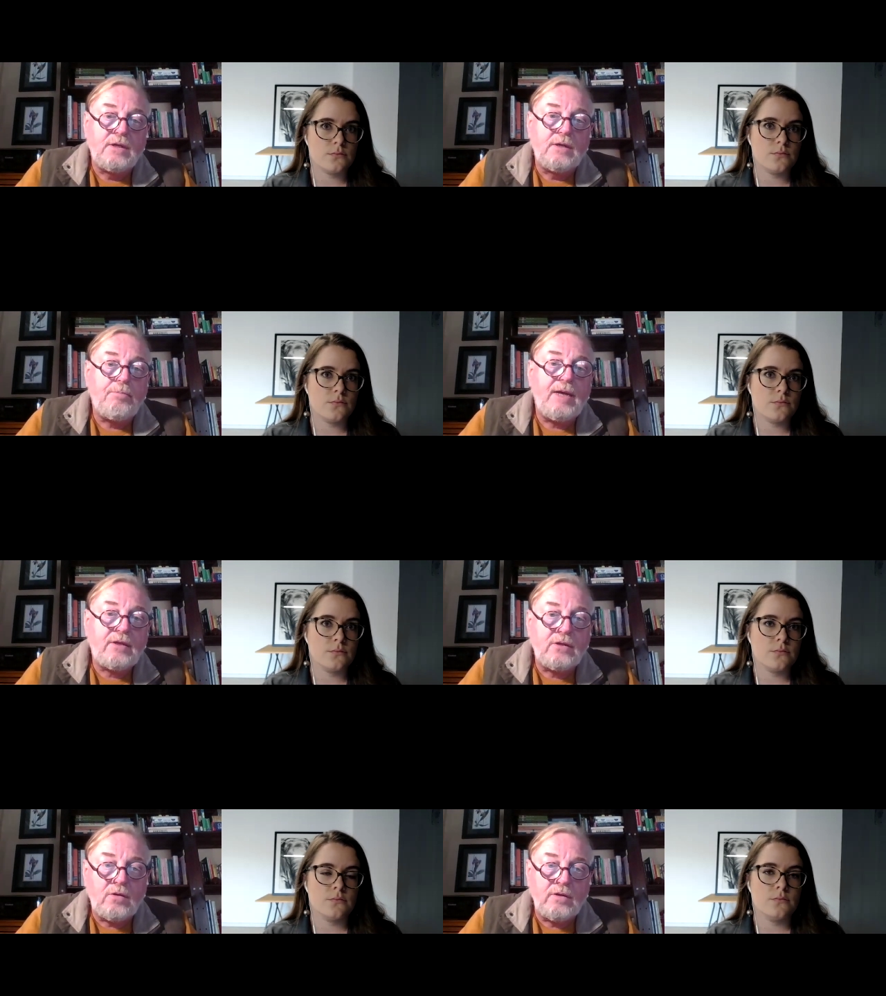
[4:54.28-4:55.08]

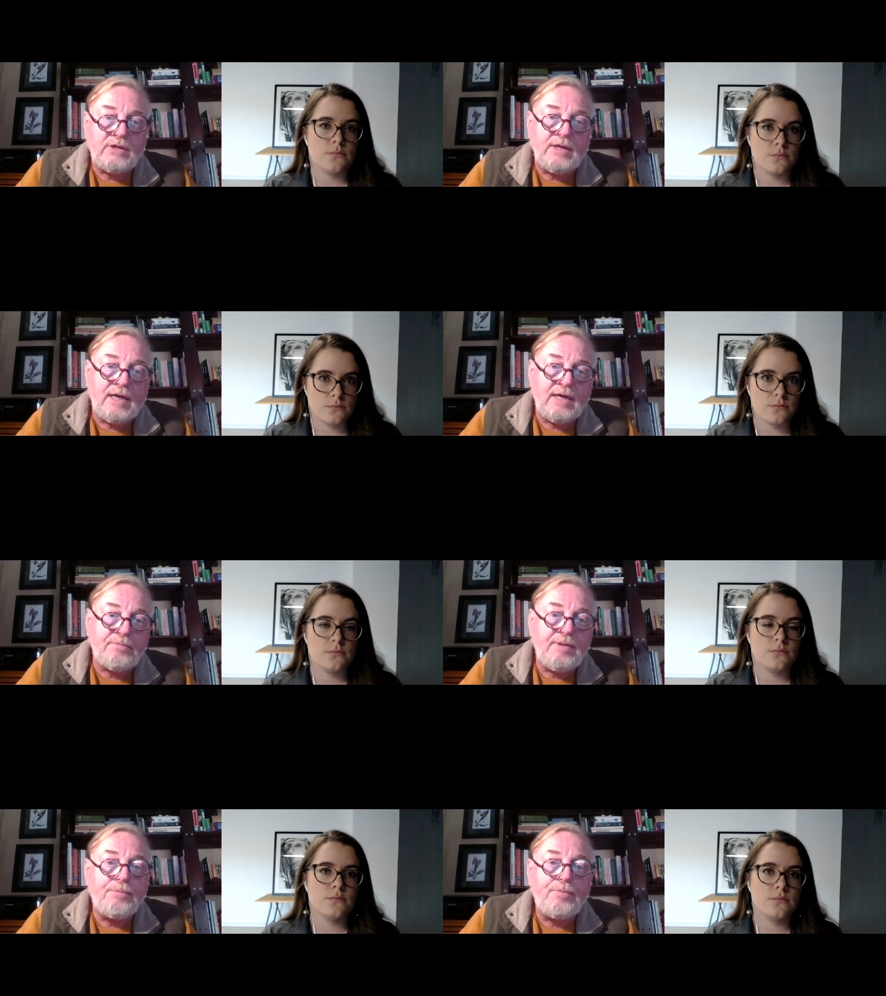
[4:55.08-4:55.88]
Speaker 1: methodology has
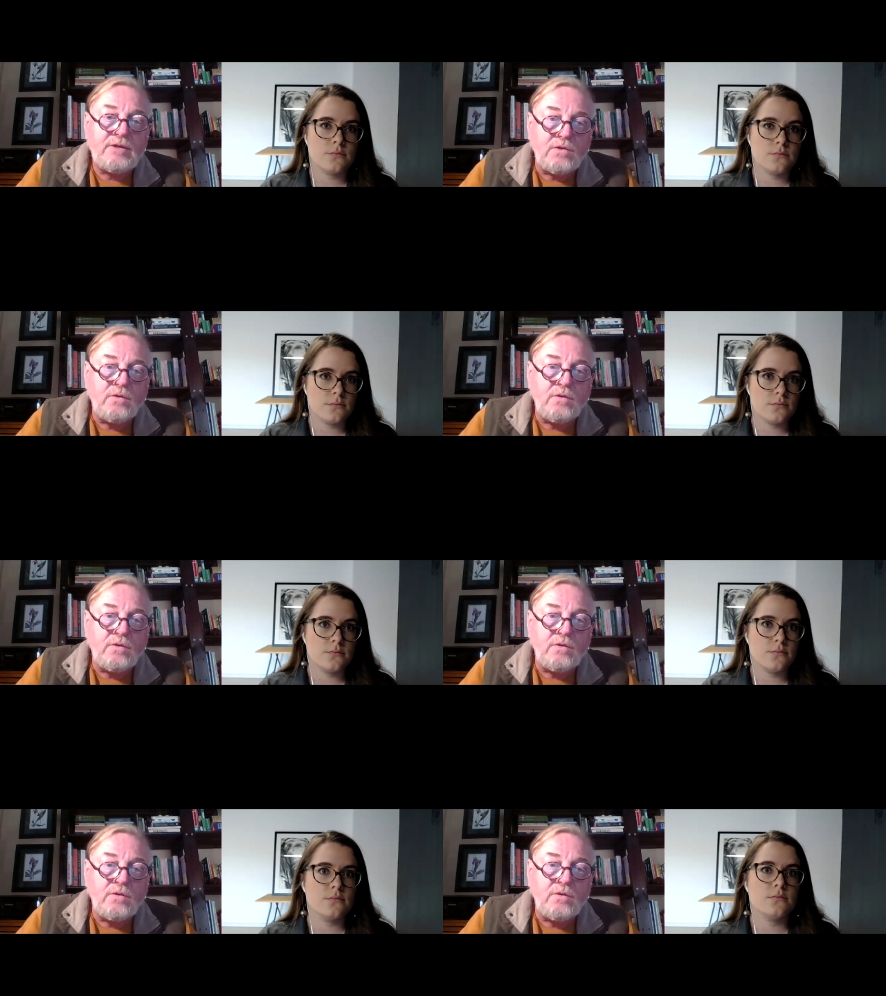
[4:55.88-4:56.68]
been pursued for
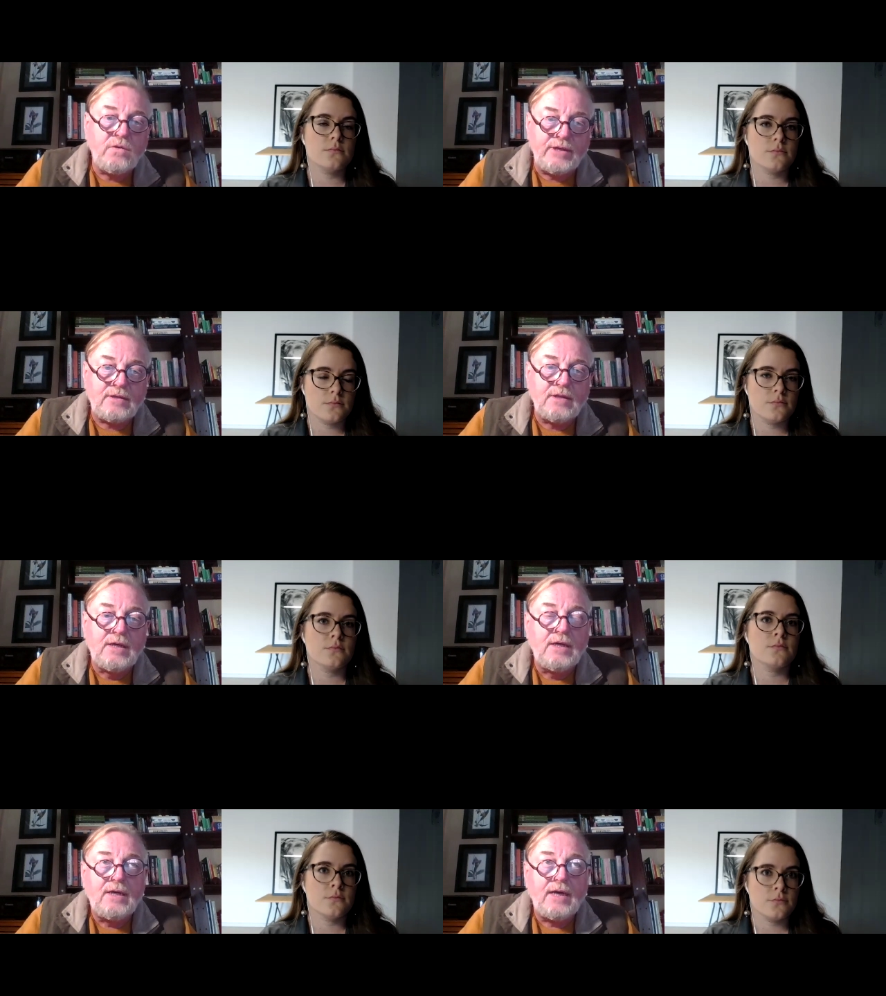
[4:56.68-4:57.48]
centuries
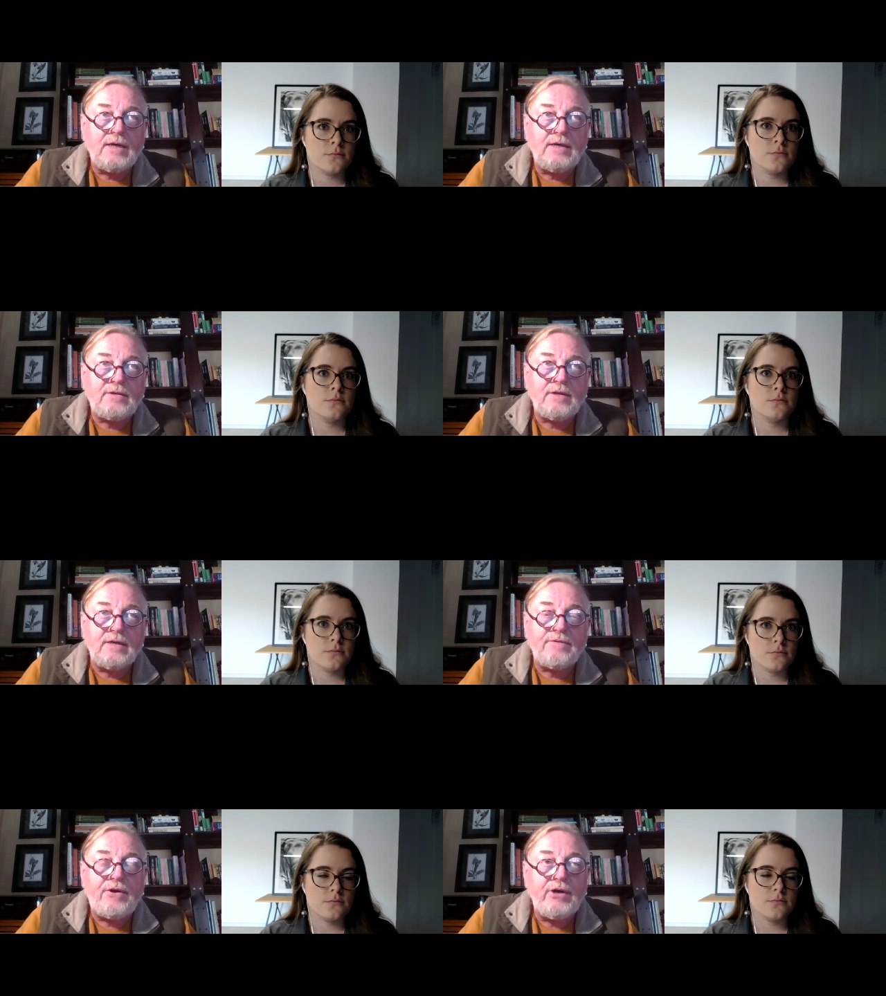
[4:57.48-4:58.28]
and is
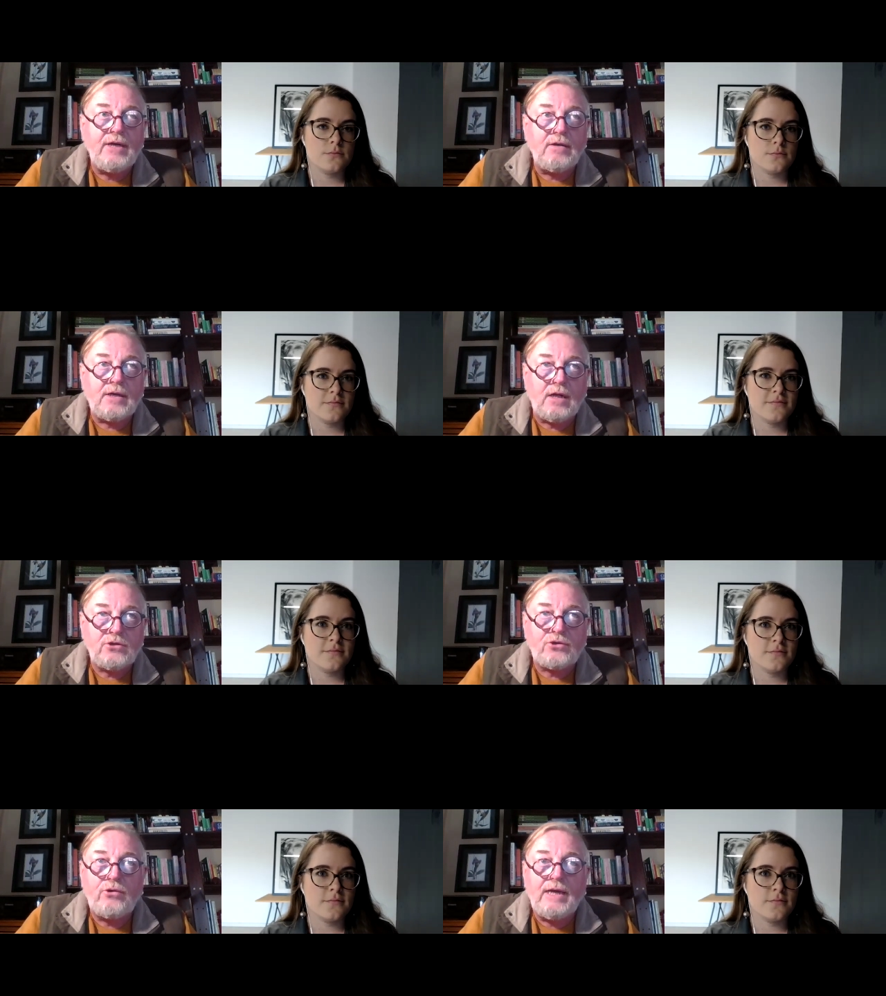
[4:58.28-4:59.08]
very
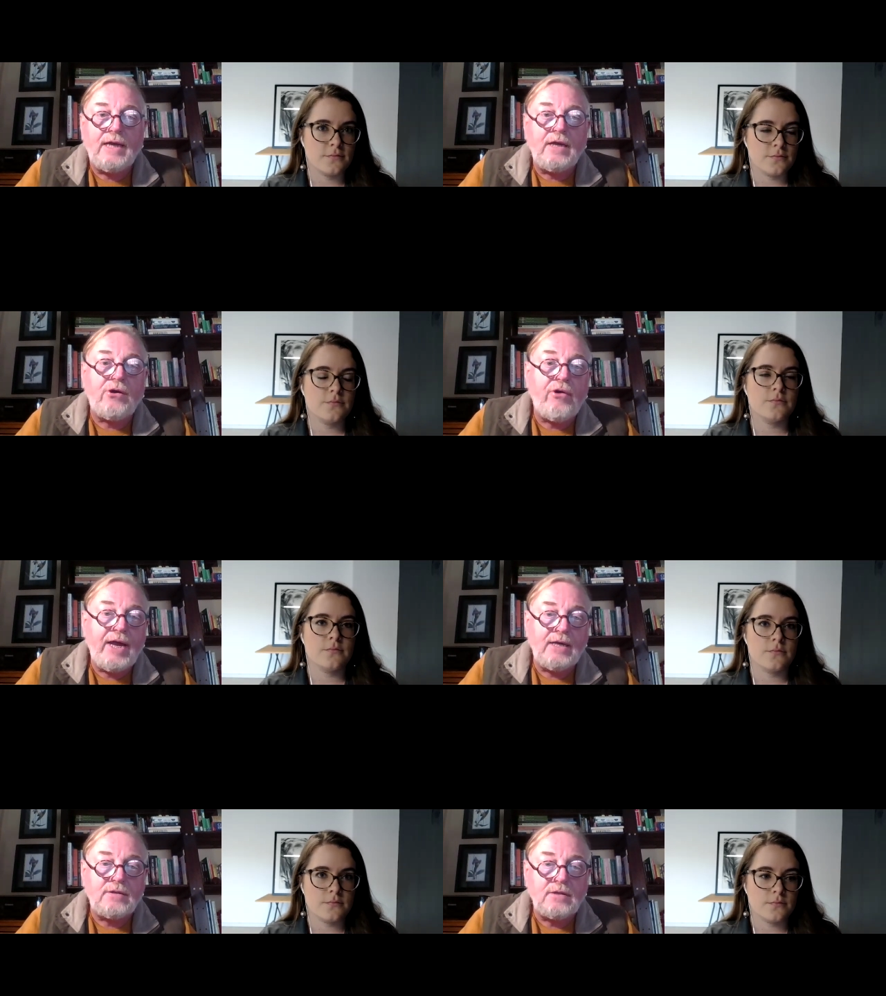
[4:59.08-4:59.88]
culturally
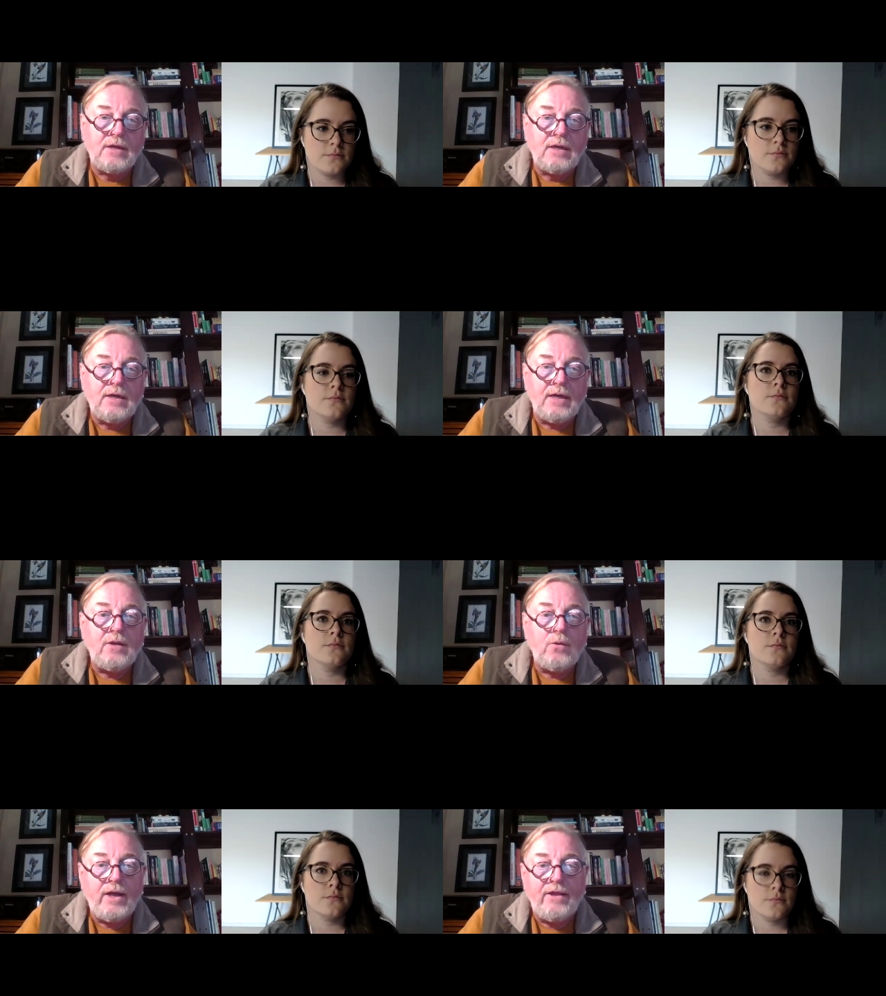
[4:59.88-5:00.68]
ingrained in the
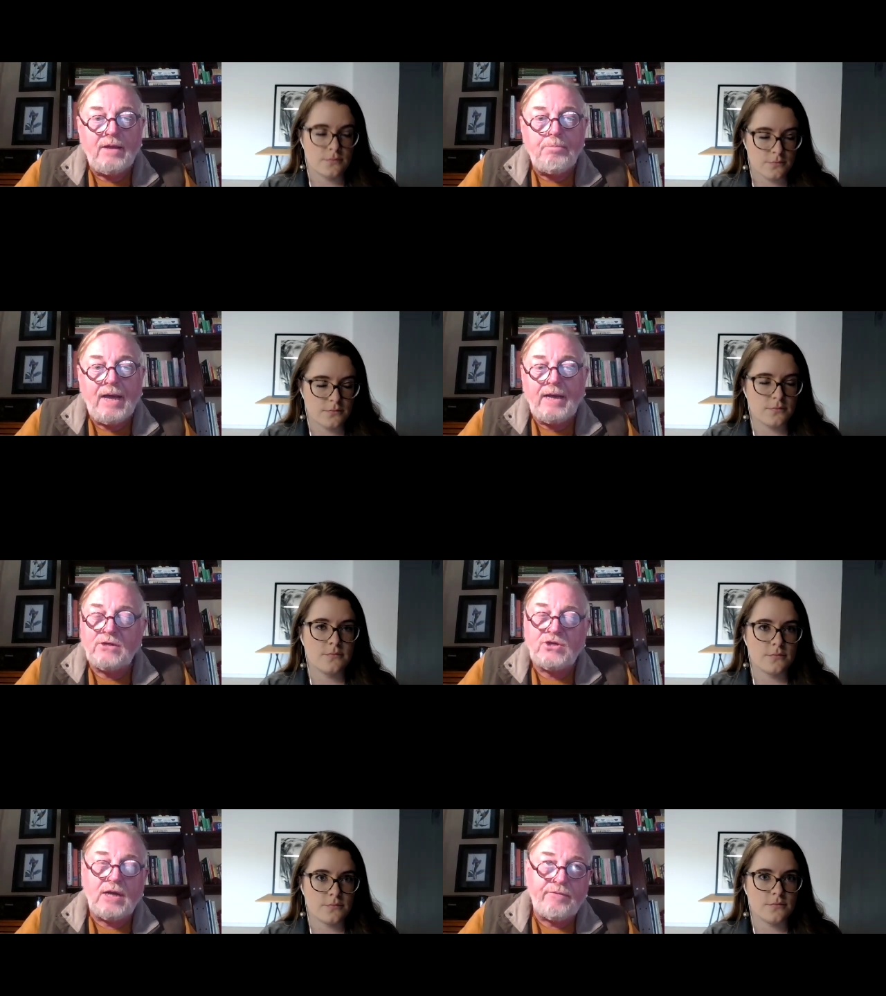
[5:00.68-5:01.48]
way they manage
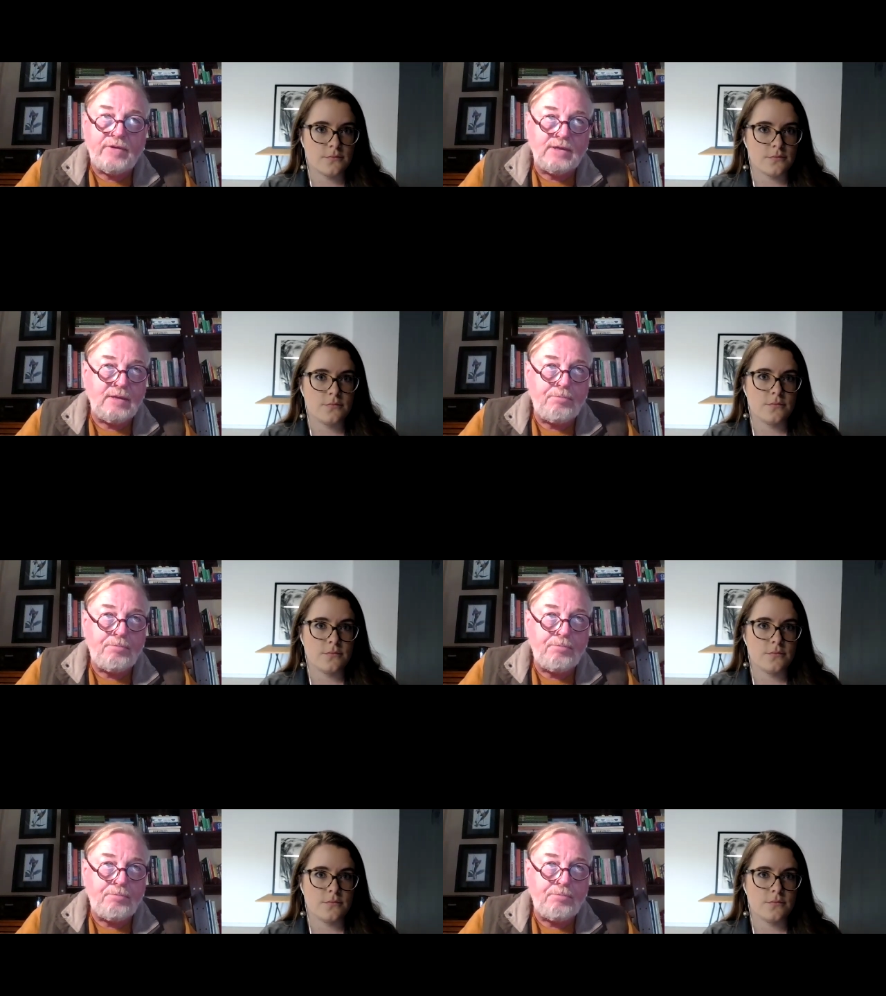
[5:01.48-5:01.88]
elephants in